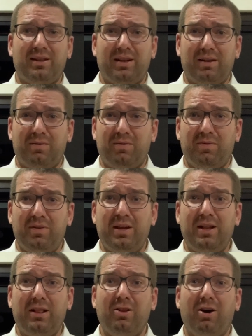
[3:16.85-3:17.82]
that
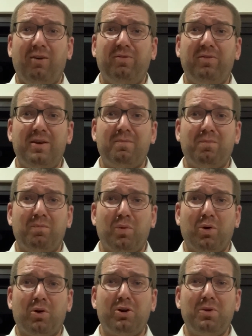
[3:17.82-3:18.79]
we love him
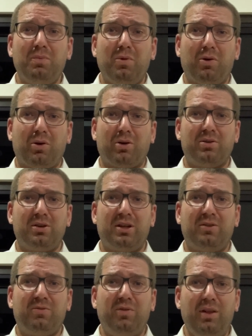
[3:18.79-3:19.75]
more and more
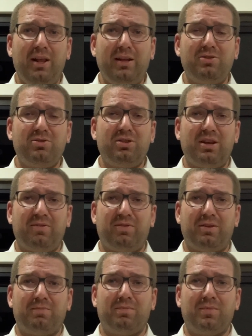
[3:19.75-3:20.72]
and willing to give
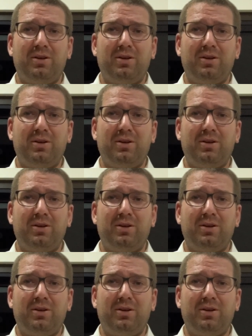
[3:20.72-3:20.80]
him